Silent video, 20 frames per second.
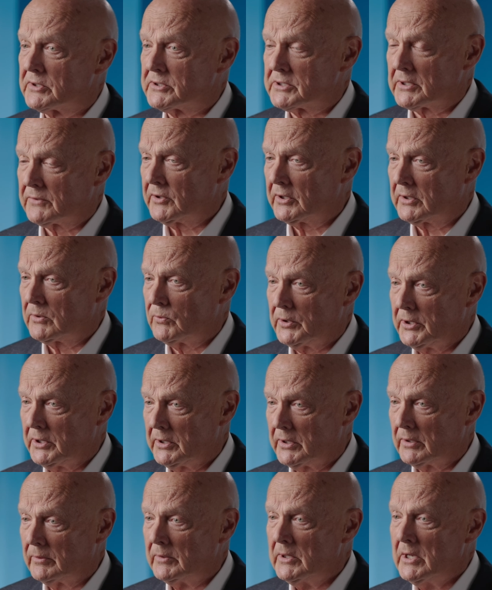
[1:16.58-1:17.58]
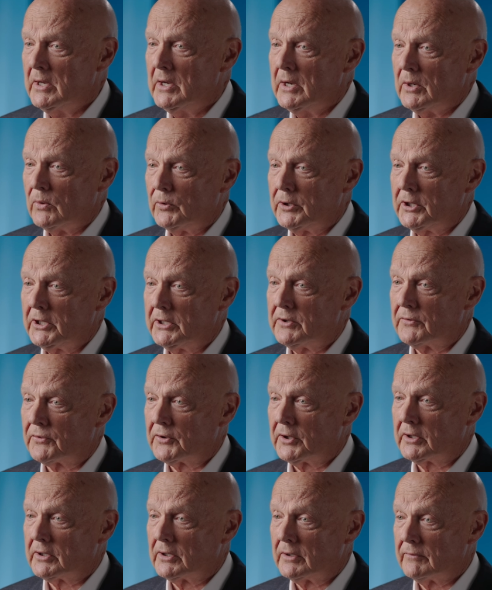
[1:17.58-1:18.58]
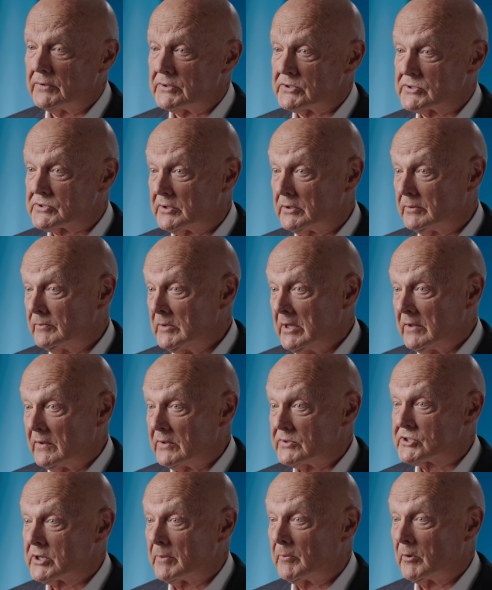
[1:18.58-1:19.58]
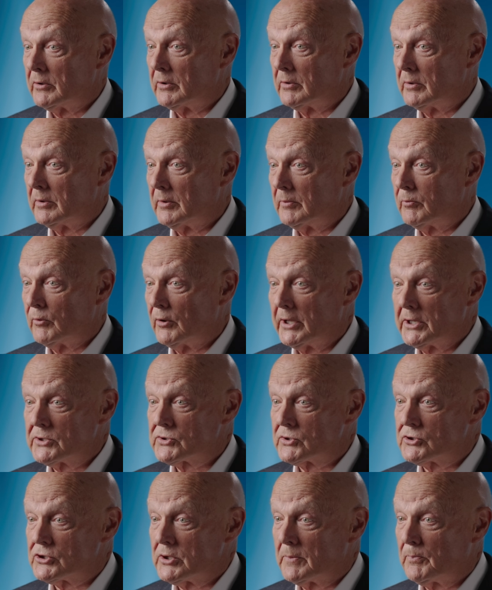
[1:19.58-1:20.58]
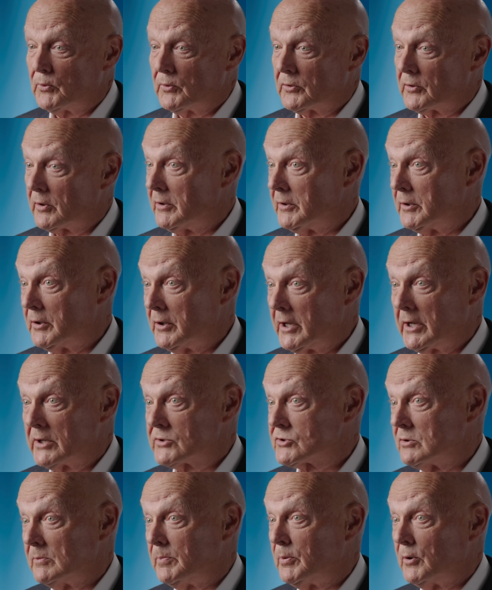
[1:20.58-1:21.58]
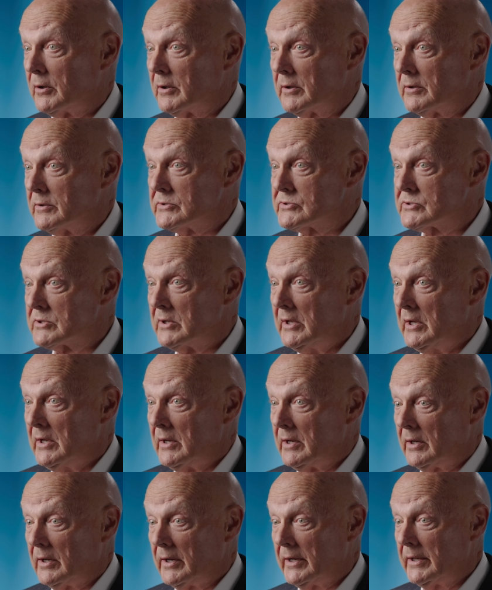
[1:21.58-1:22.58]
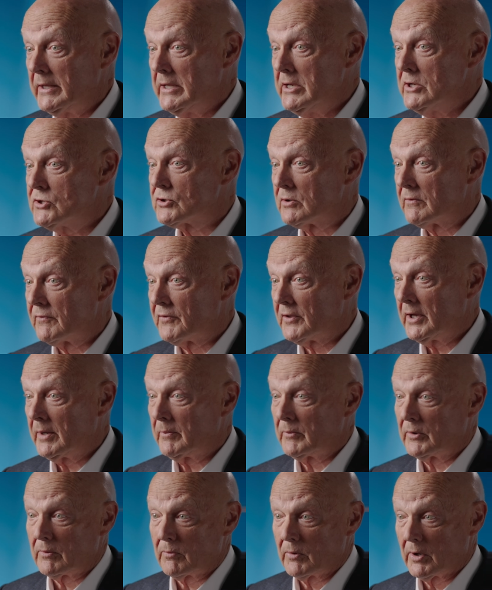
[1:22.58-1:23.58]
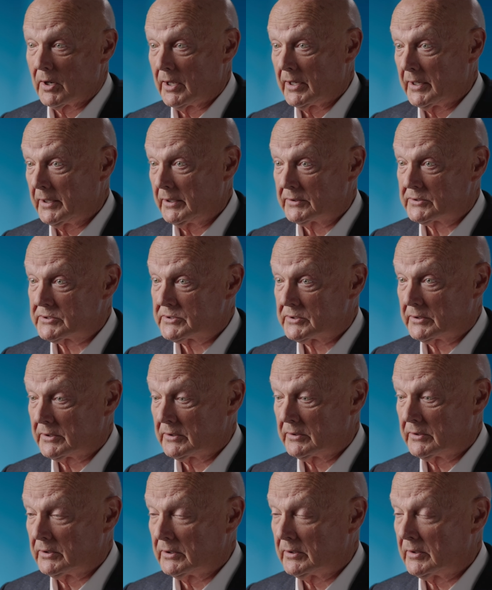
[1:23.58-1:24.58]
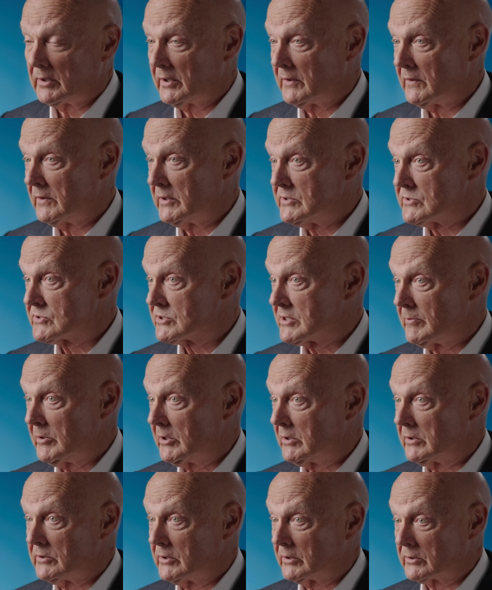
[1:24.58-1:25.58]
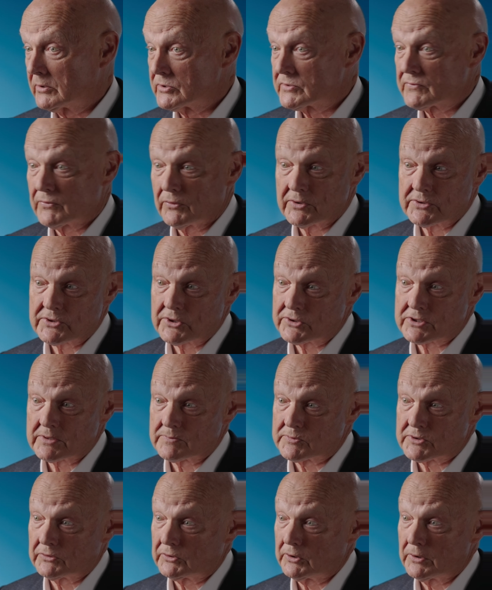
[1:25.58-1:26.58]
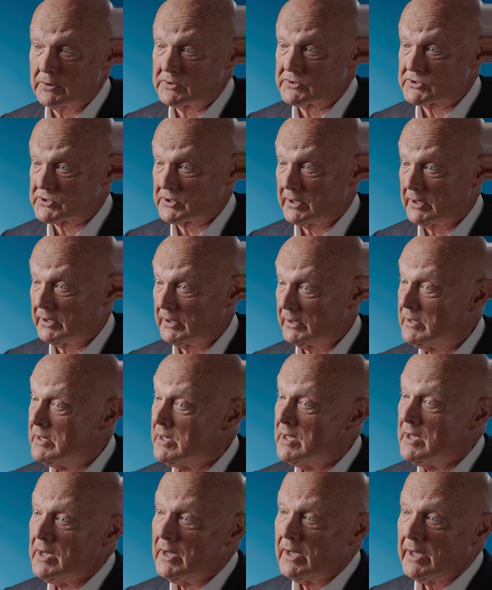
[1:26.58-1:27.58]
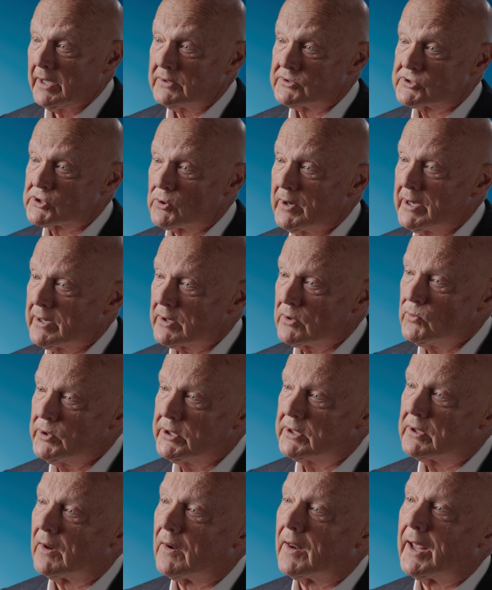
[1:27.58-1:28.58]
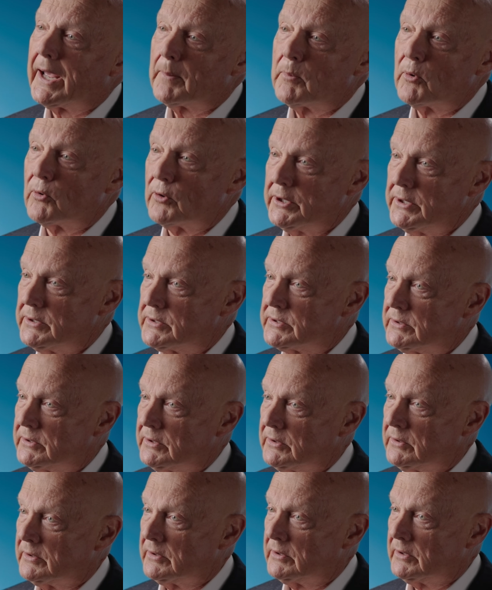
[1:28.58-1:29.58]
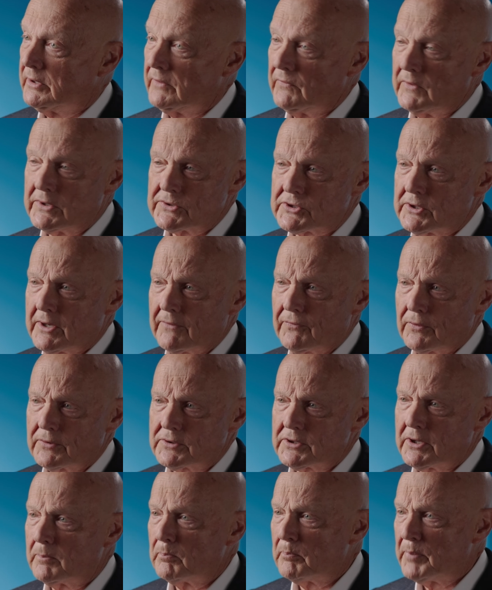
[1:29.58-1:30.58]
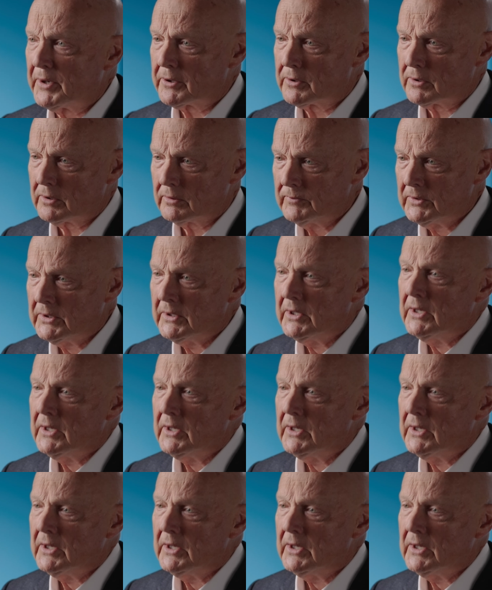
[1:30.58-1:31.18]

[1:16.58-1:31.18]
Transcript: that I think we uh, we need to think of is the, the similar relationship with our international partners. Uh, each of them are reliant on uh, on these semiconductors for the systems that they're designing, and so how do we collaborate in uh, in this effort and better